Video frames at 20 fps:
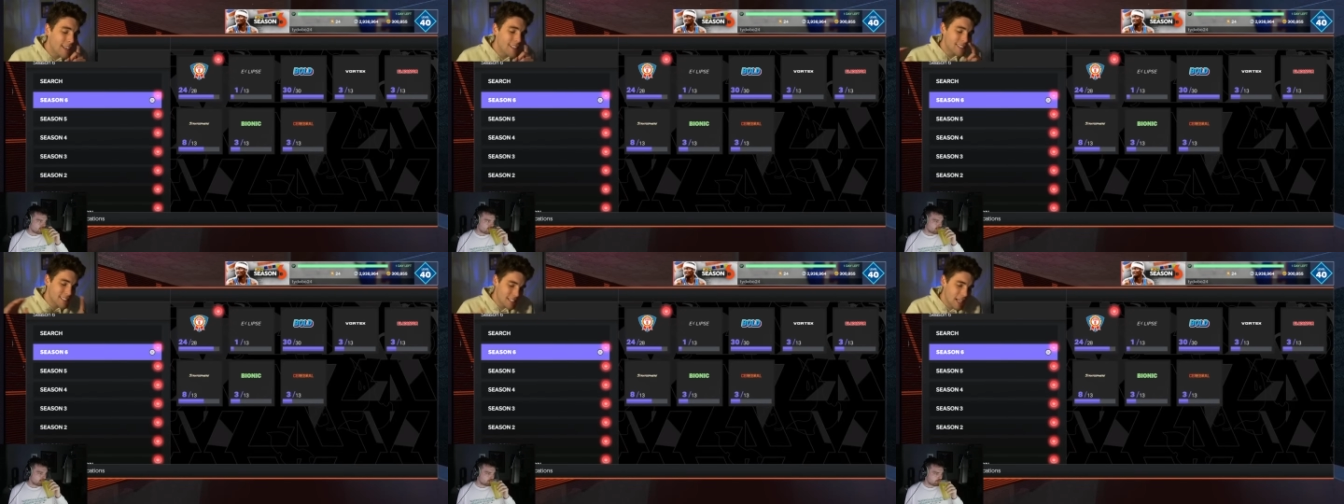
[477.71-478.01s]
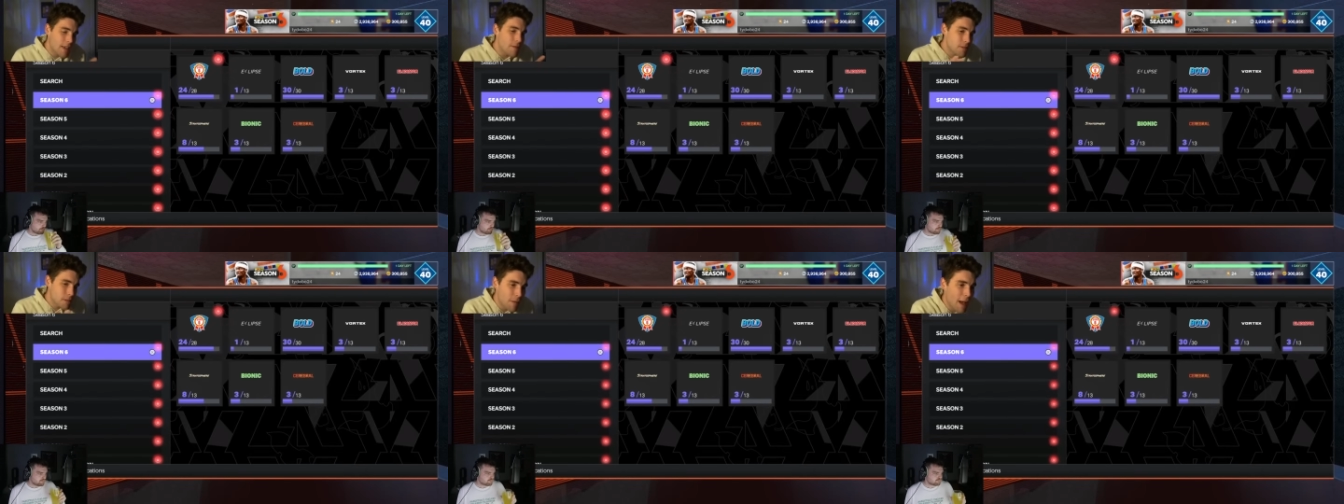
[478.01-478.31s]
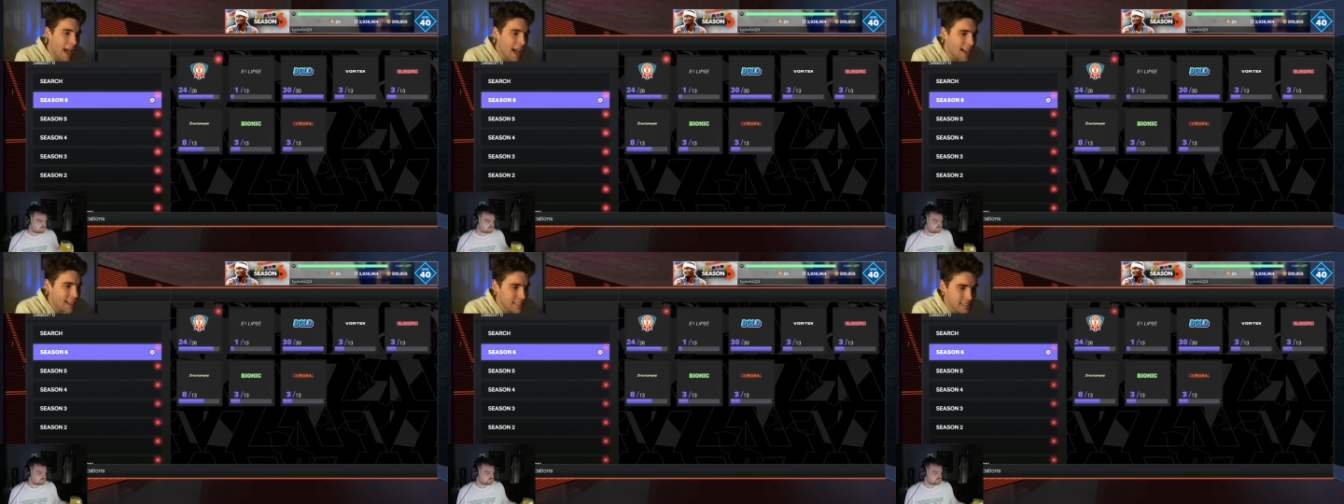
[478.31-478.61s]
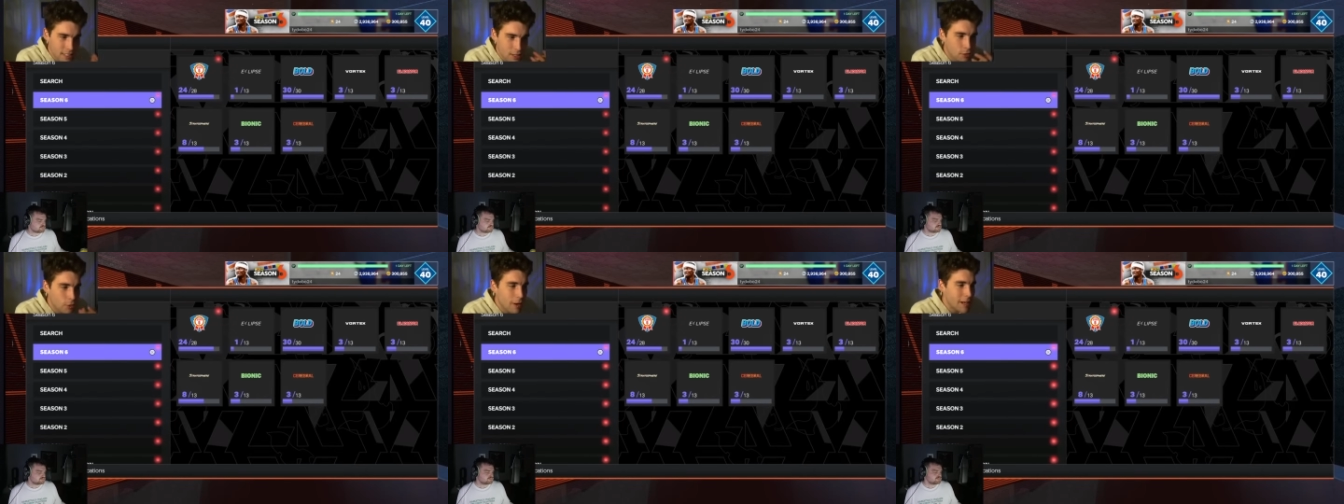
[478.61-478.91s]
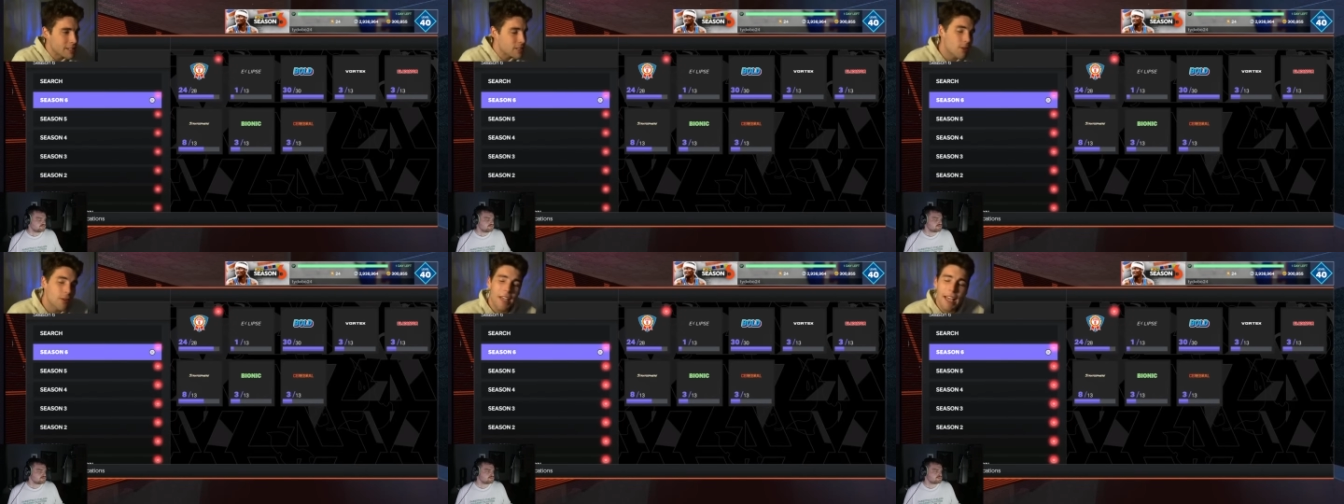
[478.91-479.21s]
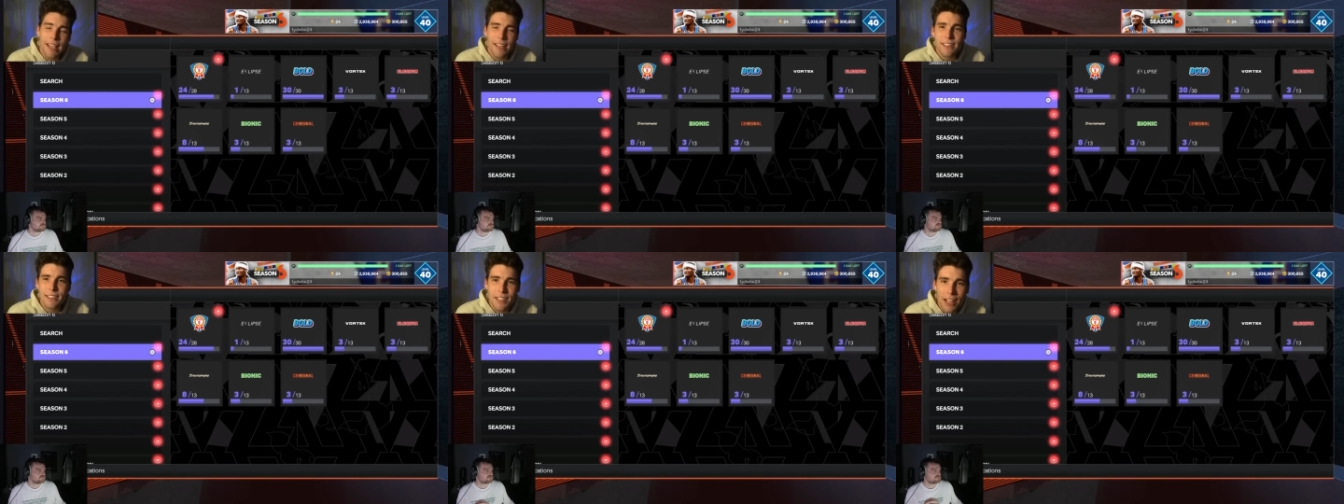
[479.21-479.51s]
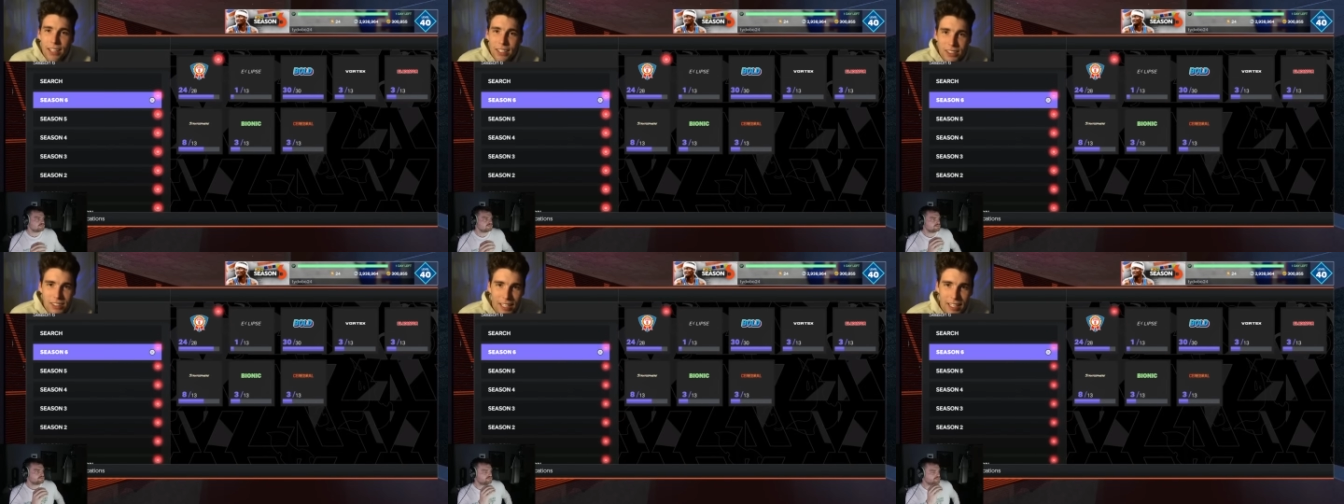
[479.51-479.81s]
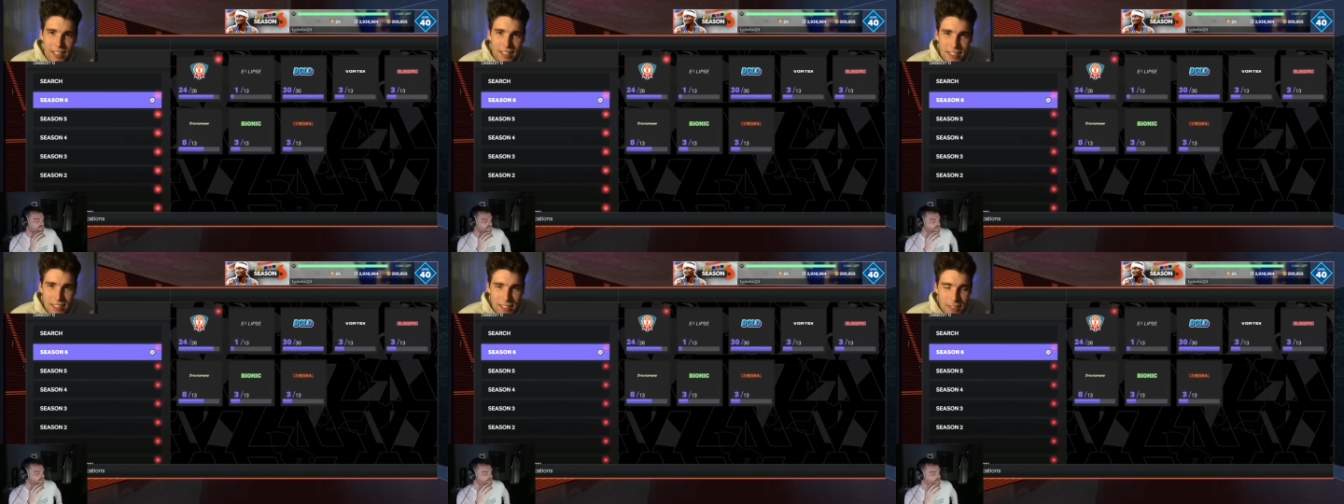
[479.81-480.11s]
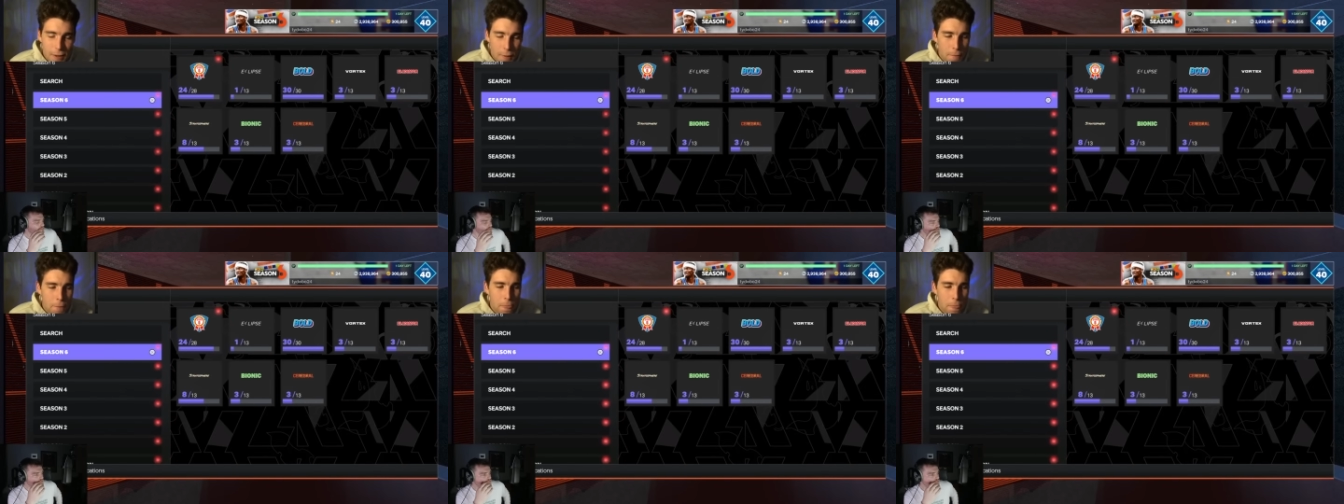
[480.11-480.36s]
stems back to the way 2K has done things.